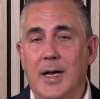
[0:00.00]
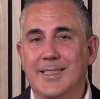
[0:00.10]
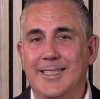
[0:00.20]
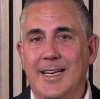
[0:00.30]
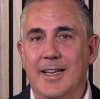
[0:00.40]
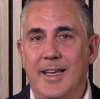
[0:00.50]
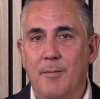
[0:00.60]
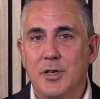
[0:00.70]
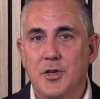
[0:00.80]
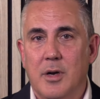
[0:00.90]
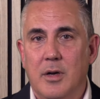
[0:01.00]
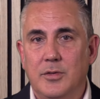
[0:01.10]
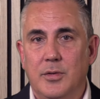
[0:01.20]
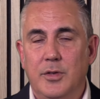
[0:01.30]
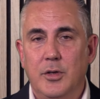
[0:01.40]
not seen it yet, be sure to go
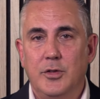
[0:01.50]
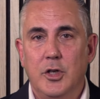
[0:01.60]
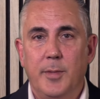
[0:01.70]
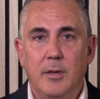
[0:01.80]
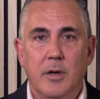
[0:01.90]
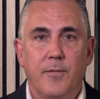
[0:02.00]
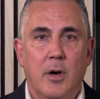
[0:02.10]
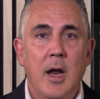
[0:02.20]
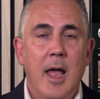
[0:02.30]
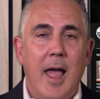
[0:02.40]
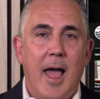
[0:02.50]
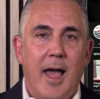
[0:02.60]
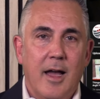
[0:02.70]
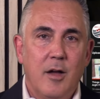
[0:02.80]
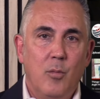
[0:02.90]
to YouTube and look for
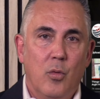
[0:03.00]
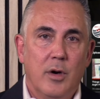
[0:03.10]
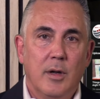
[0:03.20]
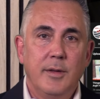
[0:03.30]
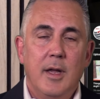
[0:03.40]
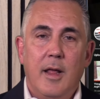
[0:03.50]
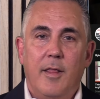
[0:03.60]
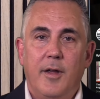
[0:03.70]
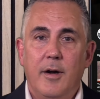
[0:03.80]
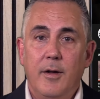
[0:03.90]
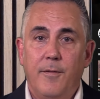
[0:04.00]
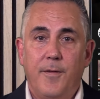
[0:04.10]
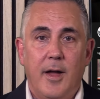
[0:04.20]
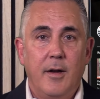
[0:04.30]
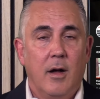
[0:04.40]
Heckam World. There you'll
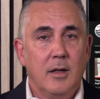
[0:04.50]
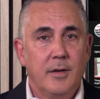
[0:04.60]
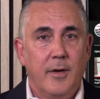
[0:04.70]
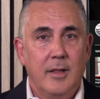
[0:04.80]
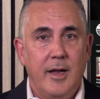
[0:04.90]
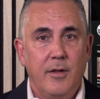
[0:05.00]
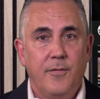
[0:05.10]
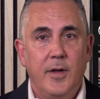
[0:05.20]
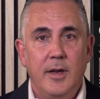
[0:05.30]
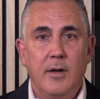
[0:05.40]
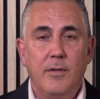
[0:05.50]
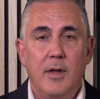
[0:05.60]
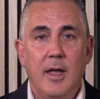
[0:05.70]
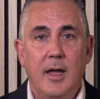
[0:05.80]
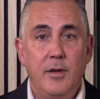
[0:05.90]
find all of our latest
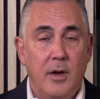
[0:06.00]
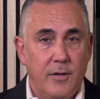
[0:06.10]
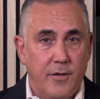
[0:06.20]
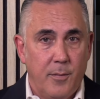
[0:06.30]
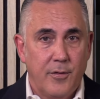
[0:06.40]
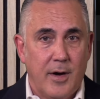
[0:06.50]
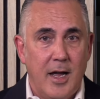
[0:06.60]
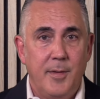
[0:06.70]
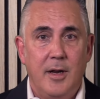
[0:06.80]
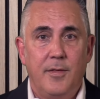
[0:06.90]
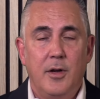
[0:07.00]
videos, and you can subscribe and hit the